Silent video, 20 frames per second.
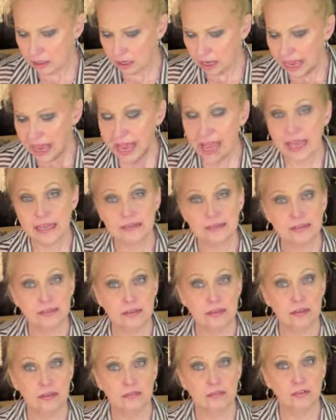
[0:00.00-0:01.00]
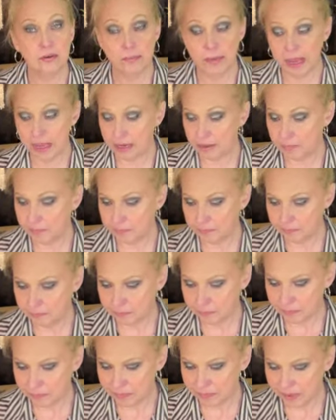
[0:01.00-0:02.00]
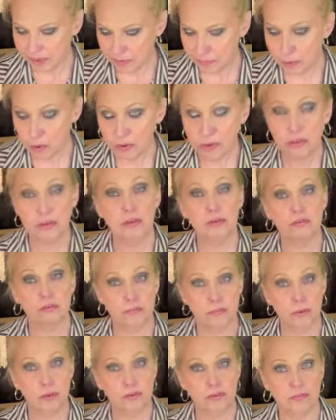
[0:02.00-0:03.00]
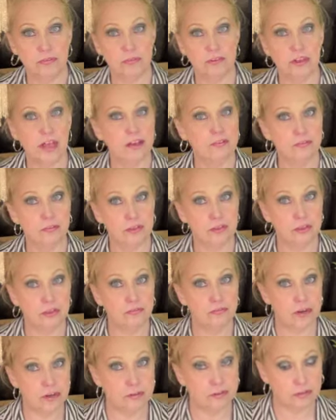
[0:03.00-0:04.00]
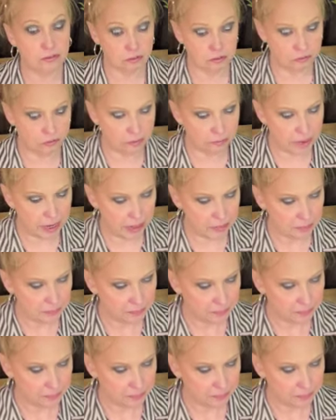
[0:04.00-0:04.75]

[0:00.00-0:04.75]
X for men. Both of his Clive Christian fragrances are for men.